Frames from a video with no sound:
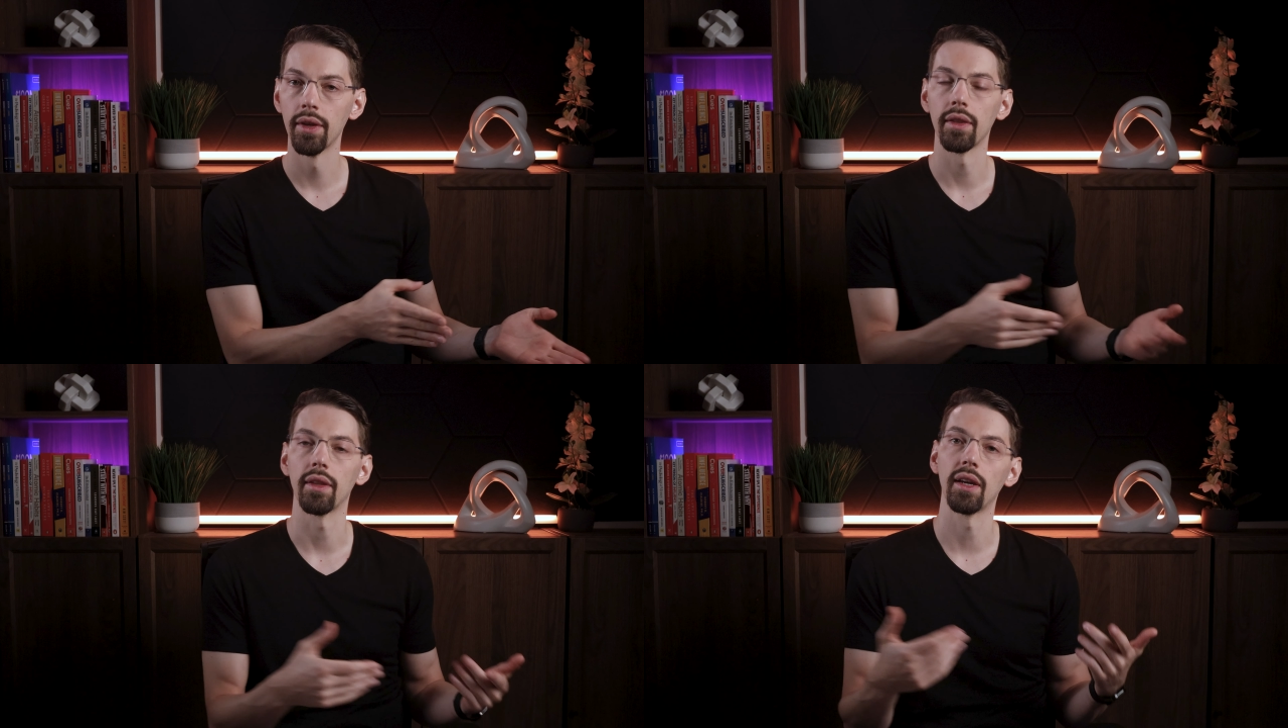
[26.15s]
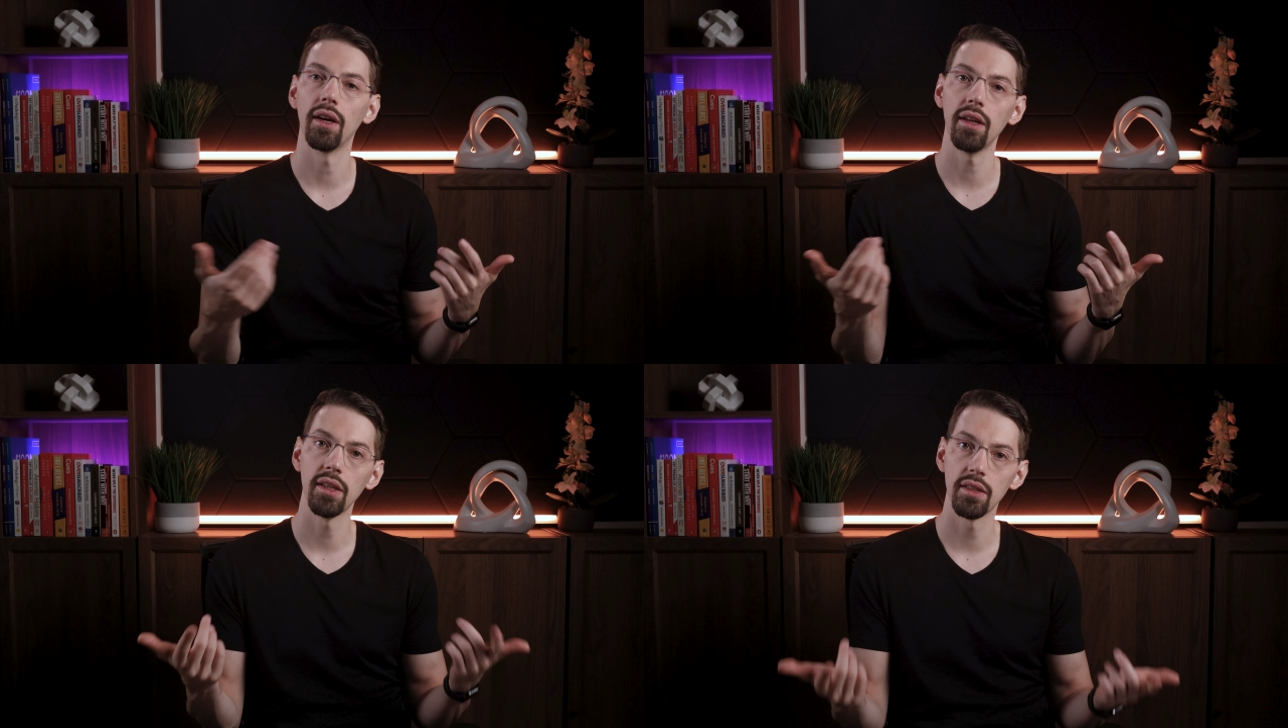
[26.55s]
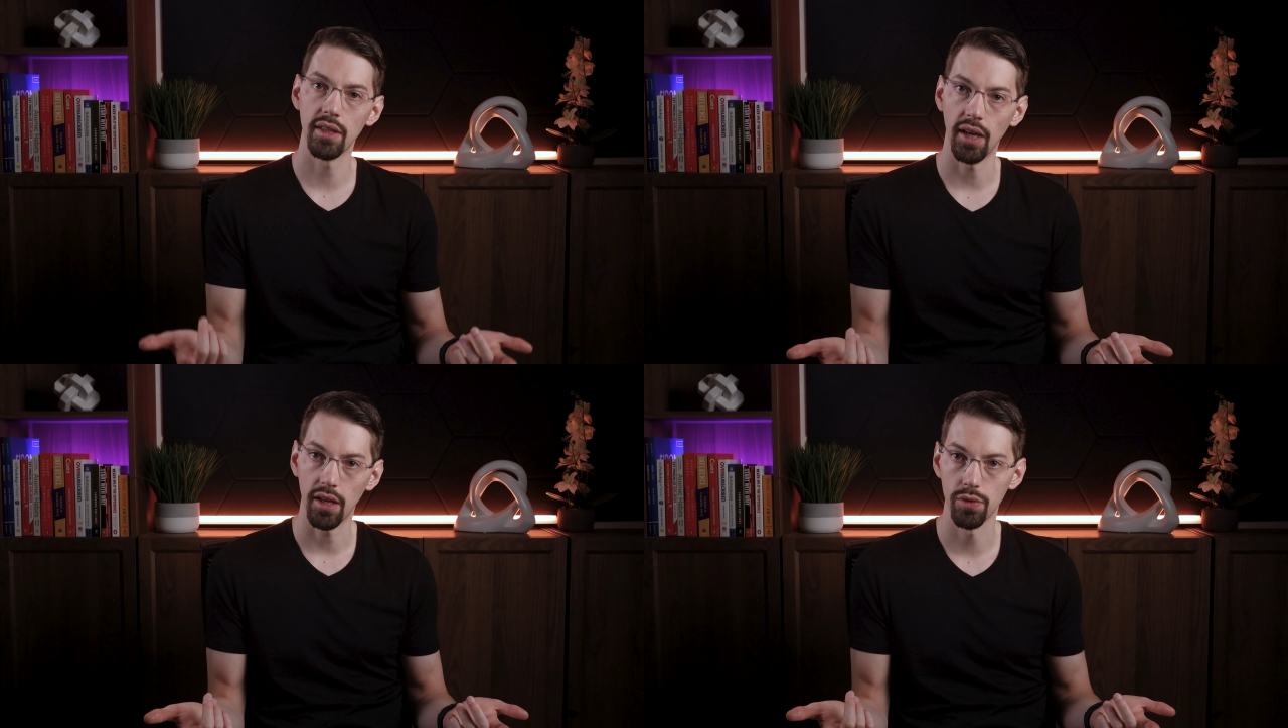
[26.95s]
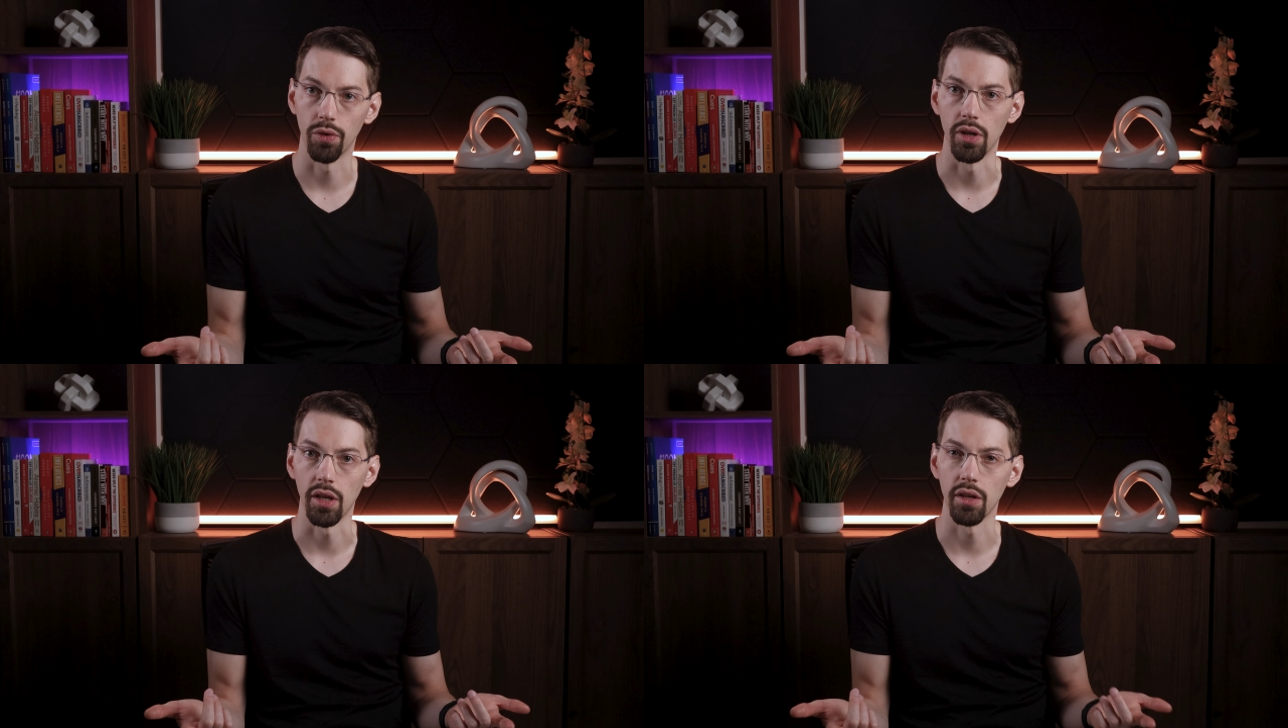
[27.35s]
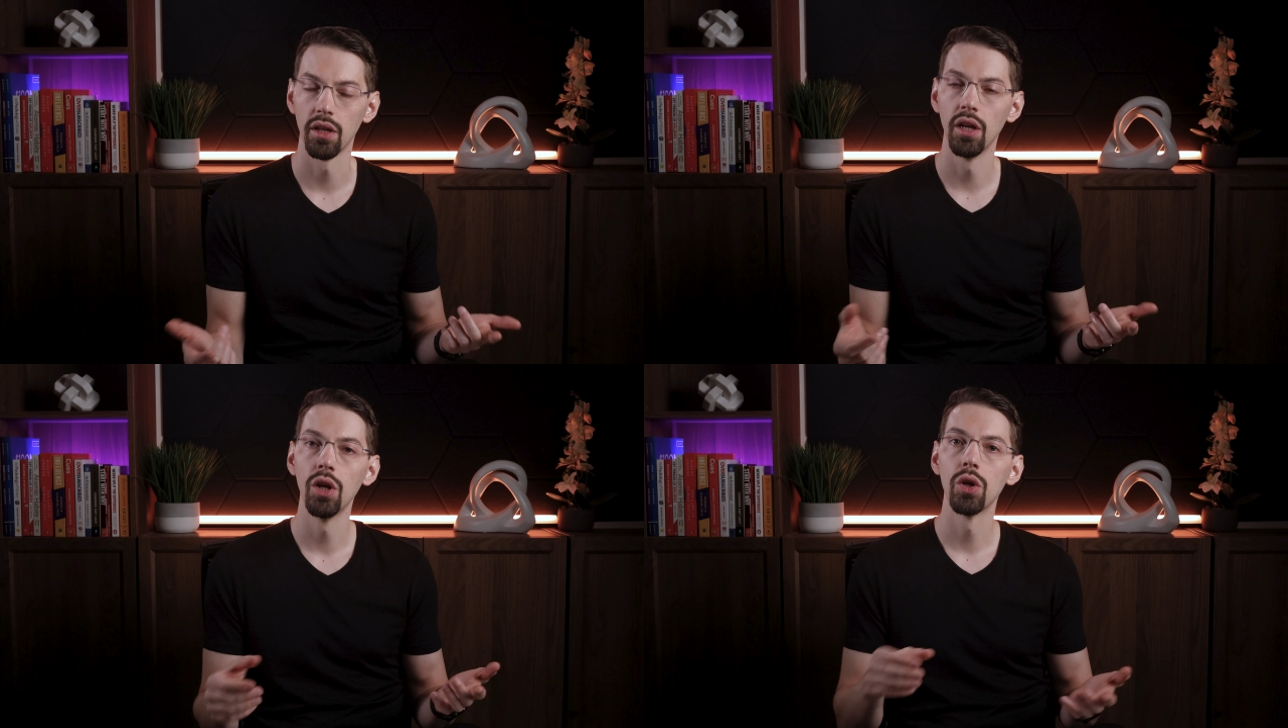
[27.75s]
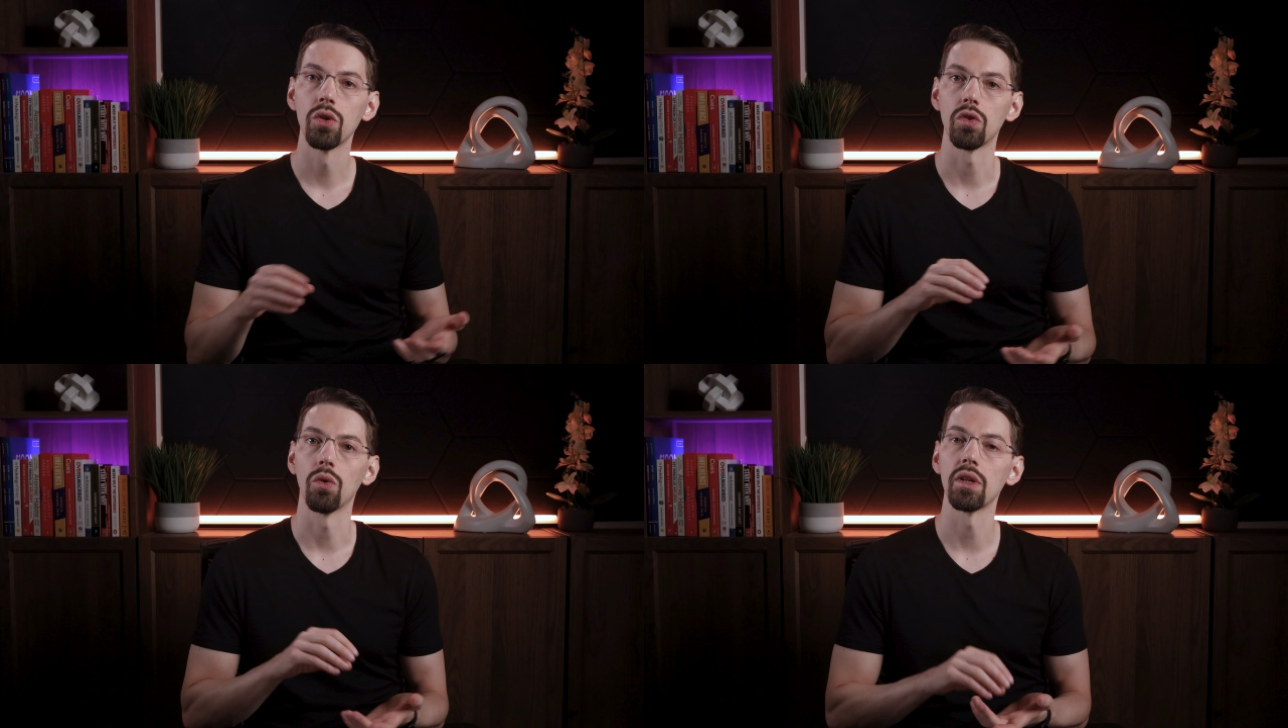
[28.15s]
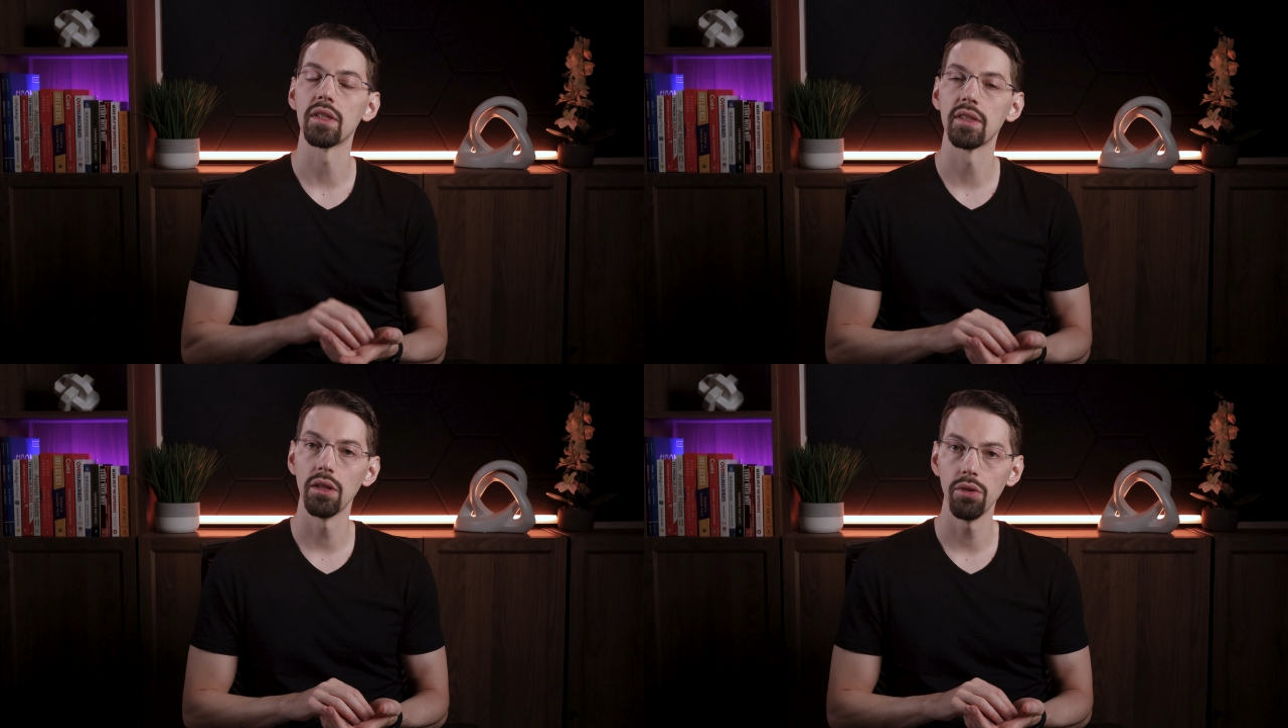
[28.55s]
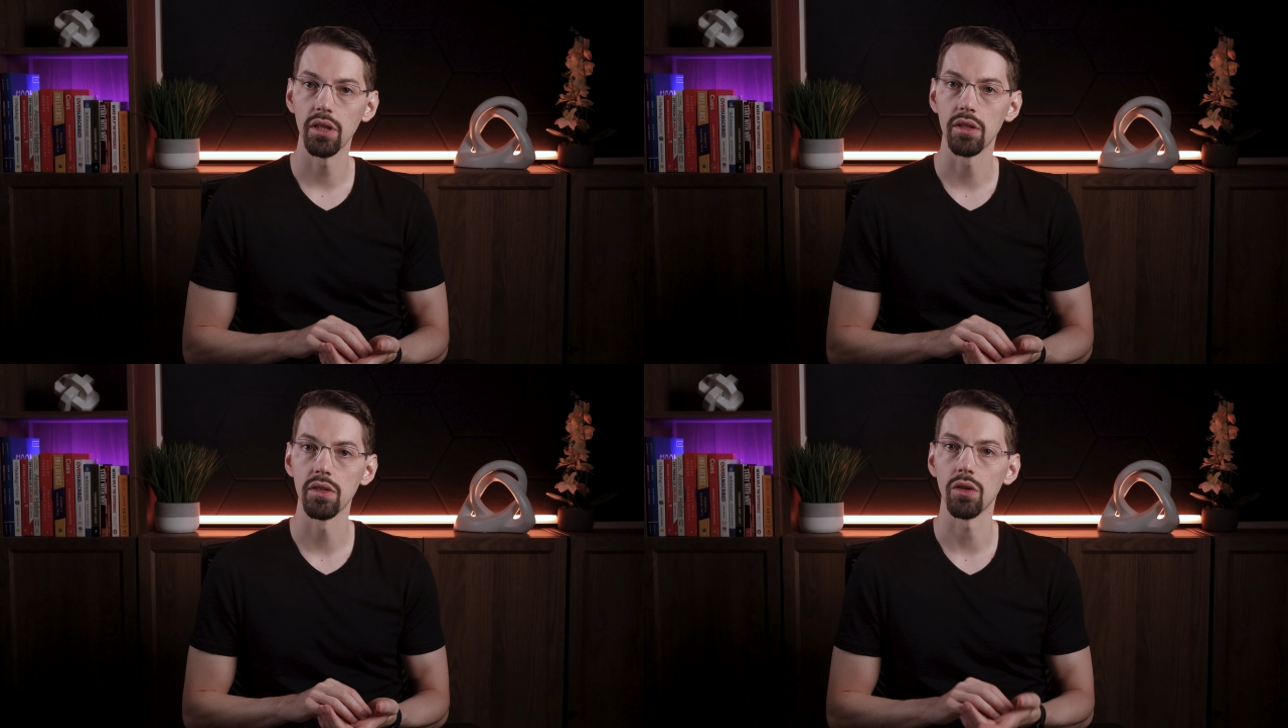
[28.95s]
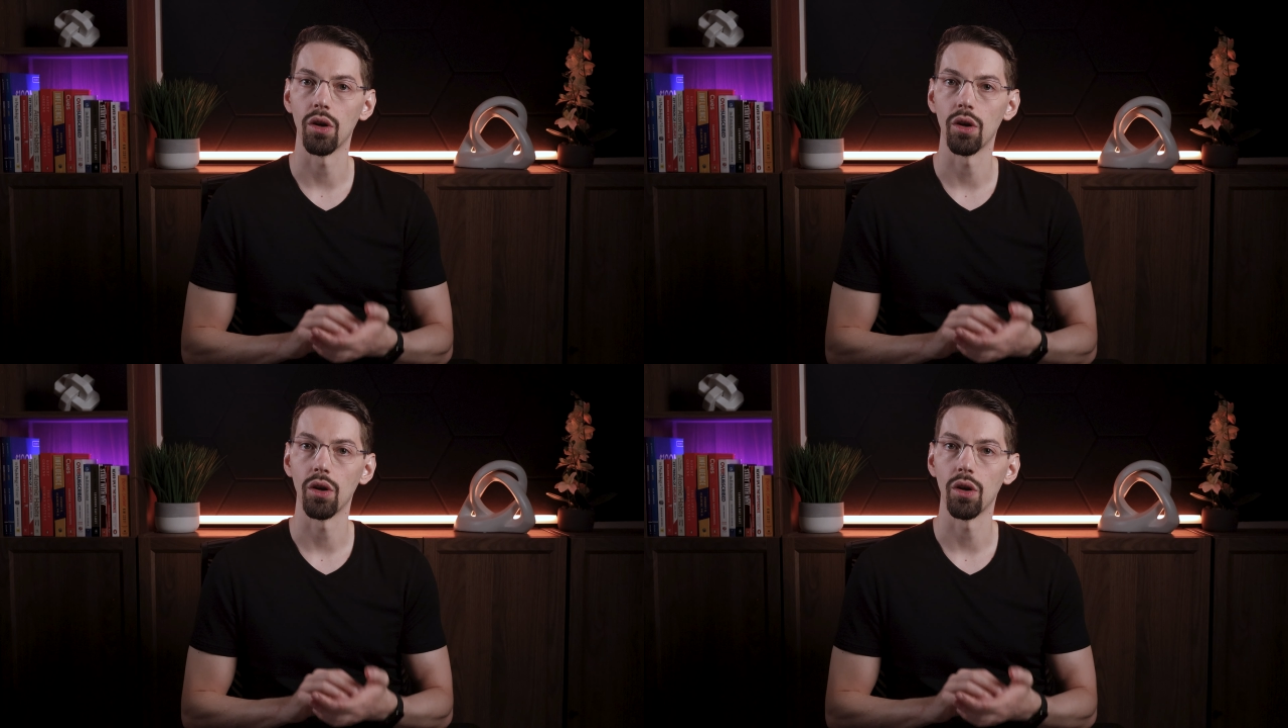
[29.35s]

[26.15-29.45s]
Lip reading: The car needs gas for that. So a series